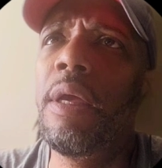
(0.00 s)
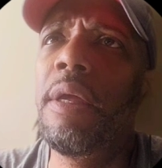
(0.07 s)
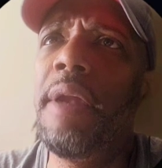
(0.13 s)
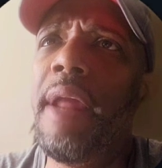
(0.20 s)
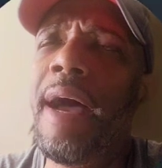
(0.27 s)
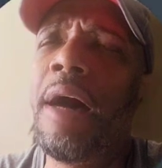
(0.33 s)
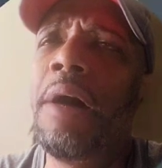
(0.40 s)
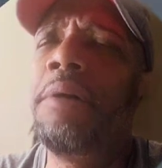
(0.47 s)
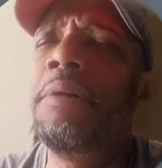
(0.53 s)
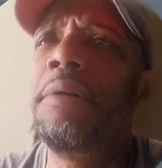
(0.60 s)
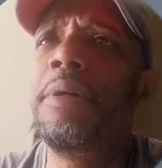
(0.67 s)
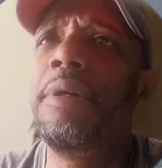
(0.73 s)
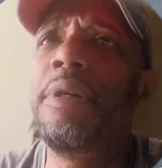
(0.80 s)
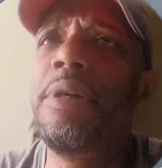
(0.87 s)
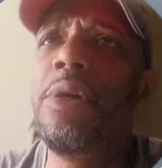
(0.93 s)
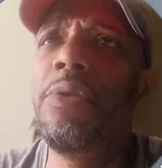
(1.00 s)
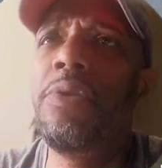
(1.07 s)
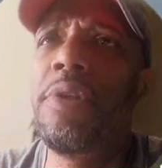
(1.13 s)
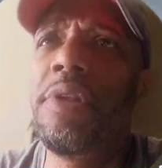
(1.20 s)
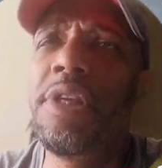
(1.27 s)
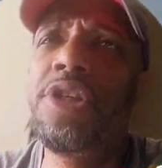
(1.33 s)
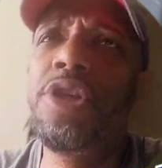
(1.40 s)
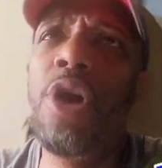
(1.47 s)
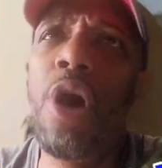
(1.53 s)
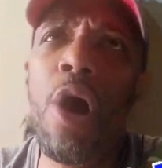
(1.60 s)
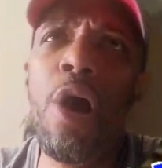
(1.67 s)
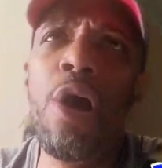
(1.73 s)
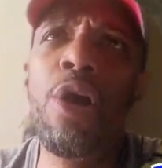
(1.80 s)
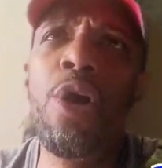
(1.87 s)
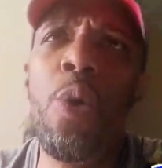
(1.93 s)
Now, did this
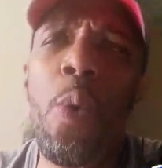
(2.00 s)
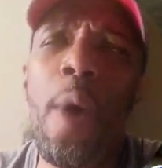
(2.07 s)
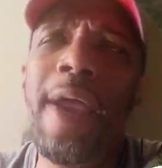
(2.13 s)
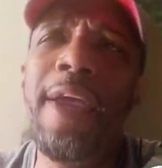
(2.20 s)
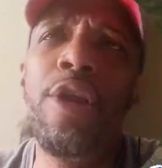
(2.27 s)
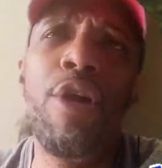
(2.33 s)
car quite